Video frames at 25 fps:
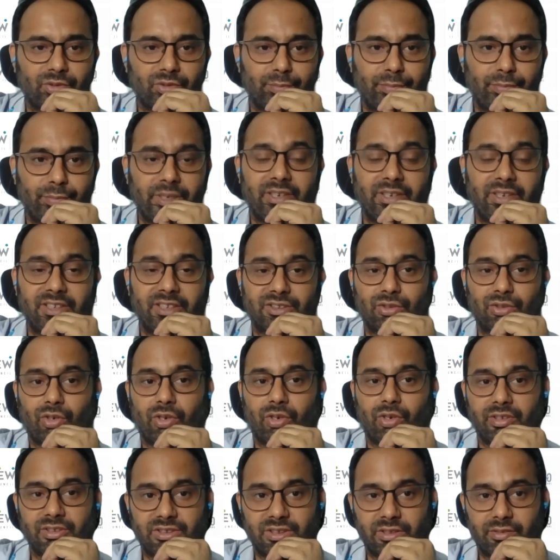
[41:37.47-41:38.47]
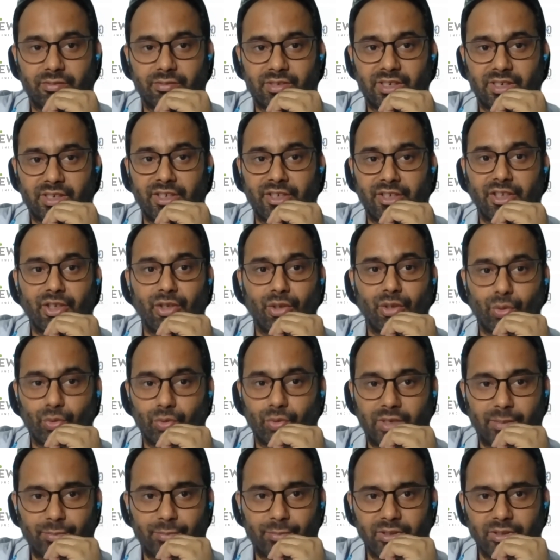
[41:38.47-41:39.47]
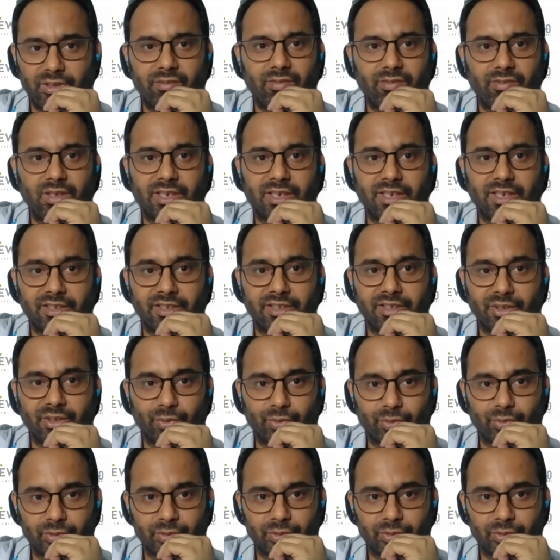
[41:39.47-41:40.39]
big discords have continued to happen, they will continue.